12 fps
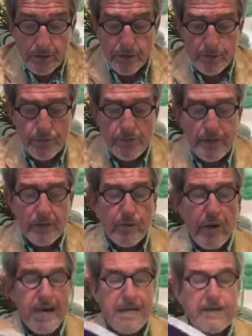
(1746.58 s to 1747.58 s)
You
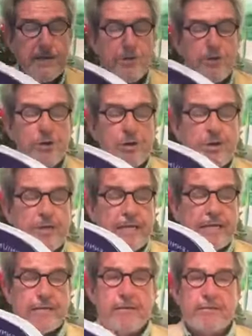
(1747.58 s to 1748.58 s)
require no
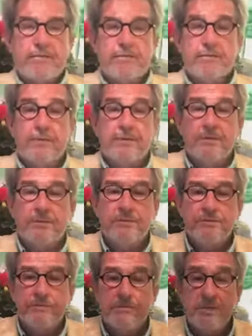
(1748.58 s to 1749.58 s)
journey,
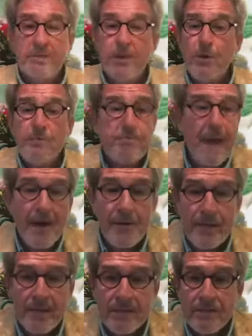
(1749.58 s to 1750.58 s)
no
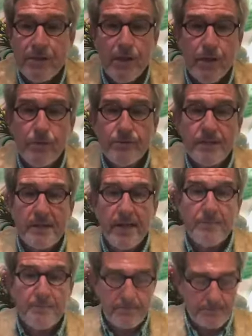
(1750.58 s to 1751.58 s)
barrier to
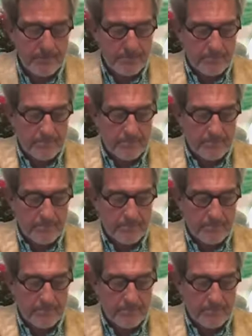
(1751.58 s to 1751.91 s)
overcome.